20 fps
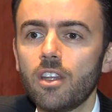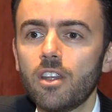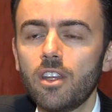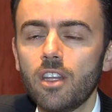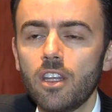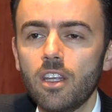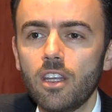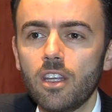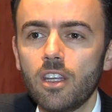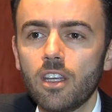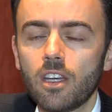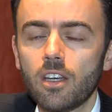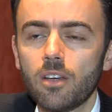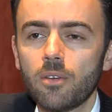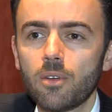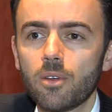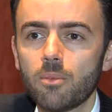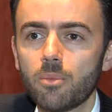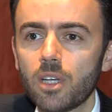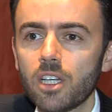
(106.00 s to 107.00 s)
the
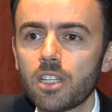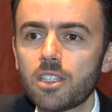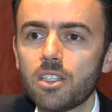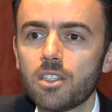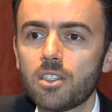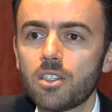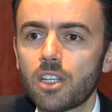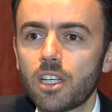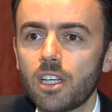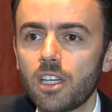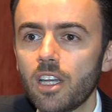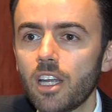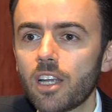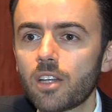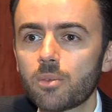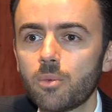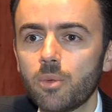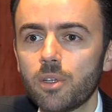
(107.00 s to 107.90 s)
ability to connect